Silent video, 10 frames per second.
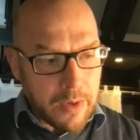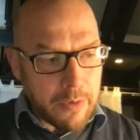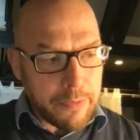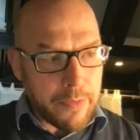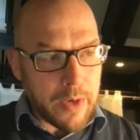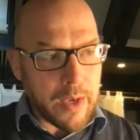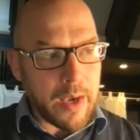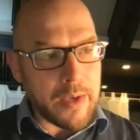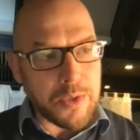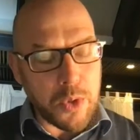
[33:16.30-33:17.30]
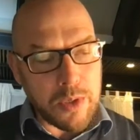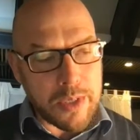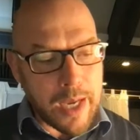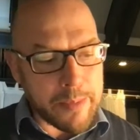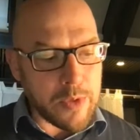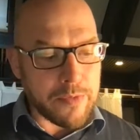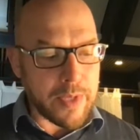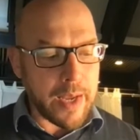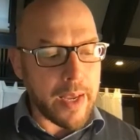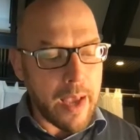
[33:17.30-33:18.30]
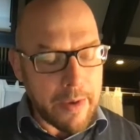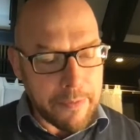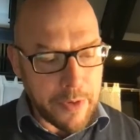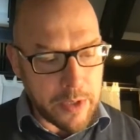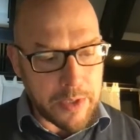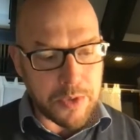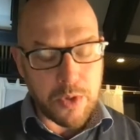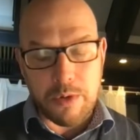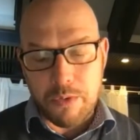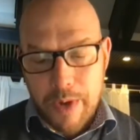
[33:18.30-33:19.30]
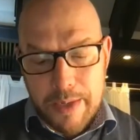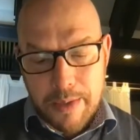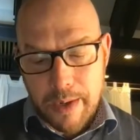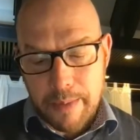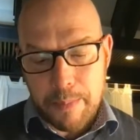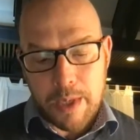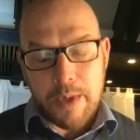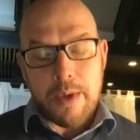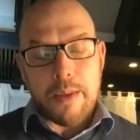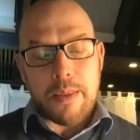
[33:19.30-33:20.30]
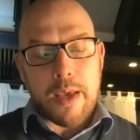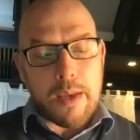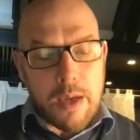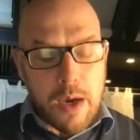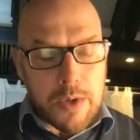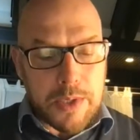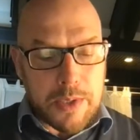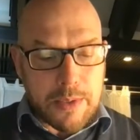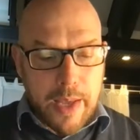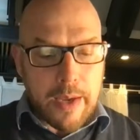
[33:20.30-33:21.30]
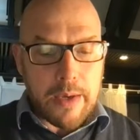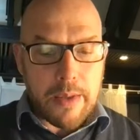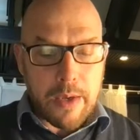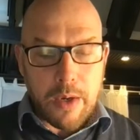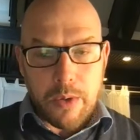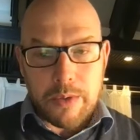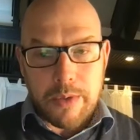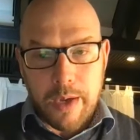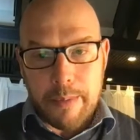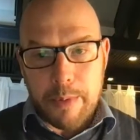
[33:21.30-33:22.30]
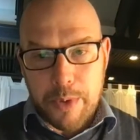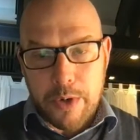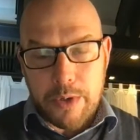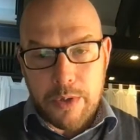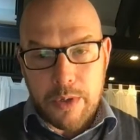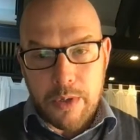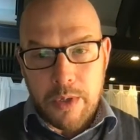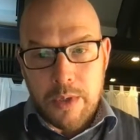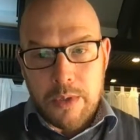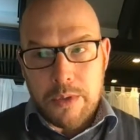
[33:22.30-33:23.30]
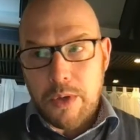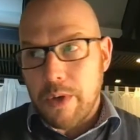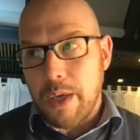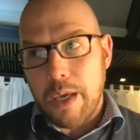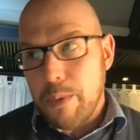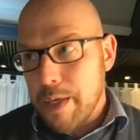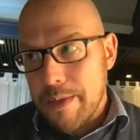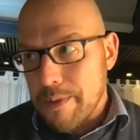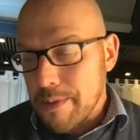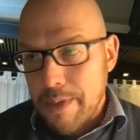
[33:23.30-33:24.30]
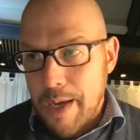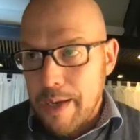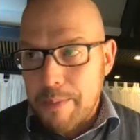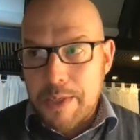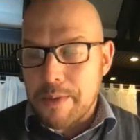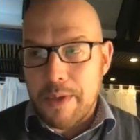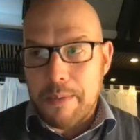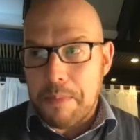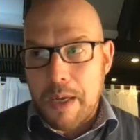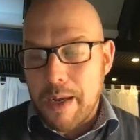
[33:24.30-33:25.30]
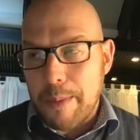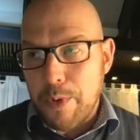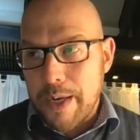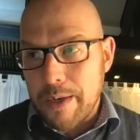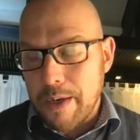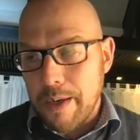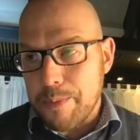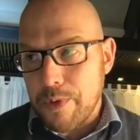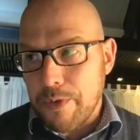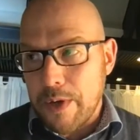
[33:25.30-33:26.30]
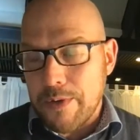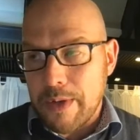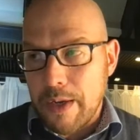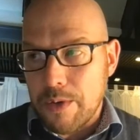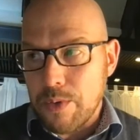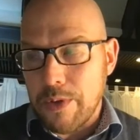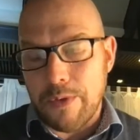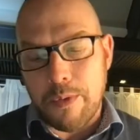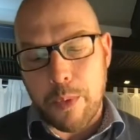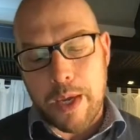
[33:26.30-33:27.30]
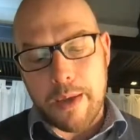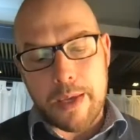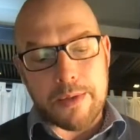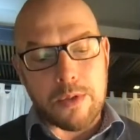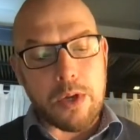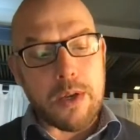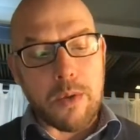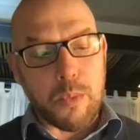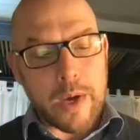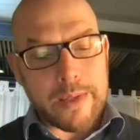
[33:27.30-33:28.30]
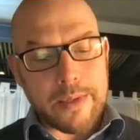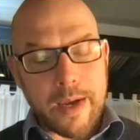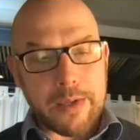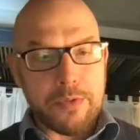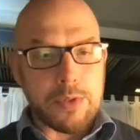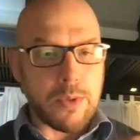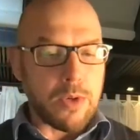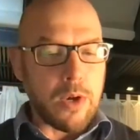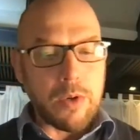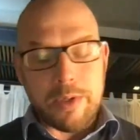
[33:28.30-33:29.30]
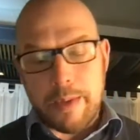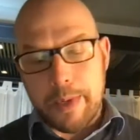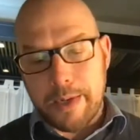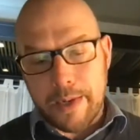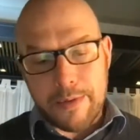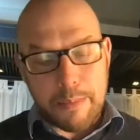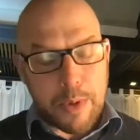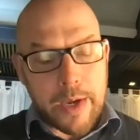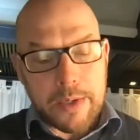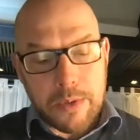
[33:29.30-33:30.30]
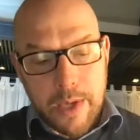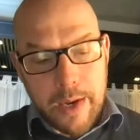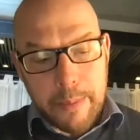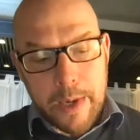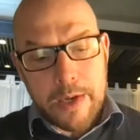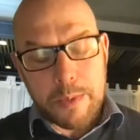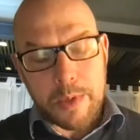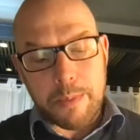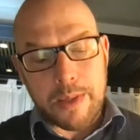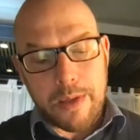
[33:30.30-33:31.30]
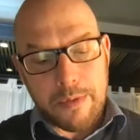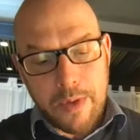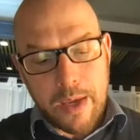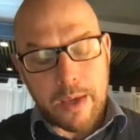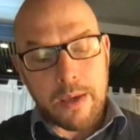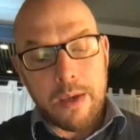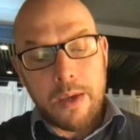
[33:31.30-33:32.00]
of, okay, certain times of day have got a certain runtime, they now stagger their goal time approach. So Kiowa does the same. There's a couple of hundred clubs of ours that now do this, where it's not a one-size-fits-all goal time that gets applied to daily management, but they're saying